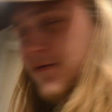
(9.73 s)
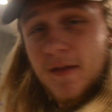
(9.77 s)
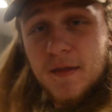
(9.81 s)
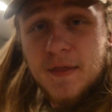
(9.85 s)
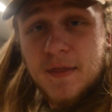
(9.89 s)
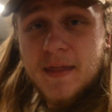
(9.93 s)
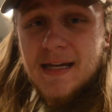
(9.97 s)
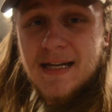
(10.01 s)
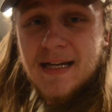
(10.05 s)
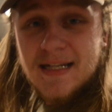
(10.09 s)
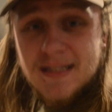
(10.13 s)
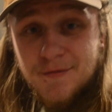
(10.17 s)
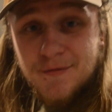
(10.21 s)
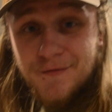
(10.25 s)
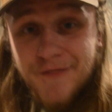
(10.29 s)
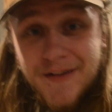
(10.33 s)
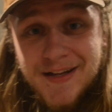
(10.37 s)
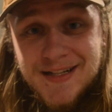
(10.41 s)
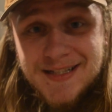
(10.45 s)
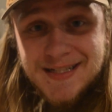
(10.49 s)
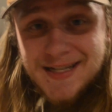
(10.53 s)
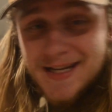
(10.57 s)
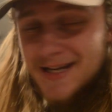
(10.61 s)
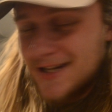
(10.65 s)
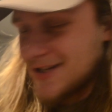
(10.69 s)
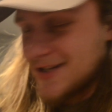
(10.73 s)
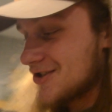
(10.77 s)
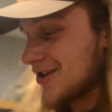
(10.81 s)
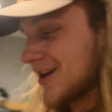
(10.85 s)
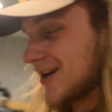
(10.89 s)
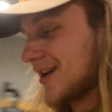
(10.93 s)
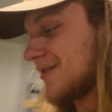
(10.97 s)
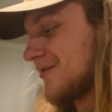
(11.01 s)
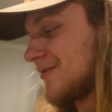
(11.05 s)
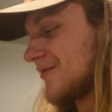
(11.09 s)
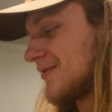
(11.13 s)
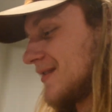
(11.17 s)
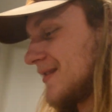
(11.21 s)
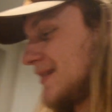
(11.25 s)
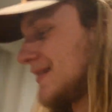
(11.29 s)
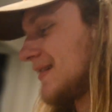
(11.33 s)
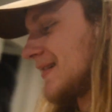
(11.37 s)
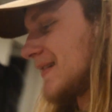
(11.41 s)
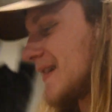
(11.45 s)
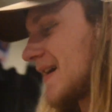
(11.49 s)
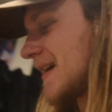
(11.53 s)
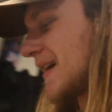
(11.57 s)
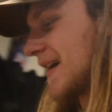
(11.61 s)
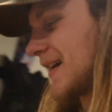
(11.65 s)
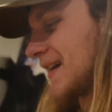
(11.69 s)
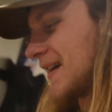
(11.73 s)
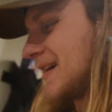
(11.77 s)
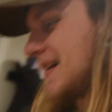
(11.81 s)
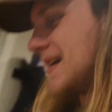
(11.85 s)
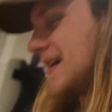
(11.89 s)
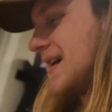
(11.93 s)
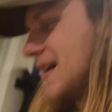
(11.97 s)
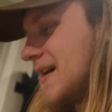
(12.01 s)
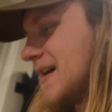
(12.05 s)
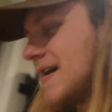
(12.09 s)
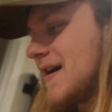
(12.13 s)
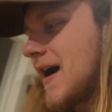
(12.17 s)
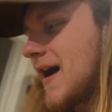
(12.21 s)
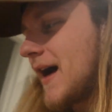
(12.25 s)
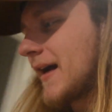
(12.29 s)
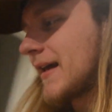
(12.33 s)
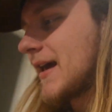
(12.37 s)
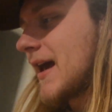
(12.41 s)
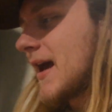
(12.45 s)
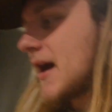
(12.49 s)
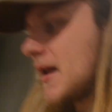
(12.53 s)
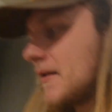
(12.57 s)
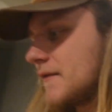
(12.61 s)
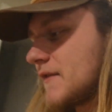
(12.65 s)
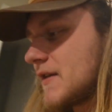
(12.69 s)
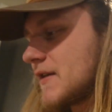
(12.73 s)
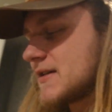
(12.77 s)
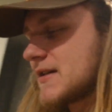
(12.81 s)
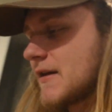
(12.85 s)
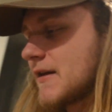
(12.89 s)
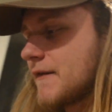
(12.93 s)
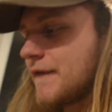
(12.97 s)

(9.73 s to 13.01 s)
The thing is vintage, and it was like a can of this.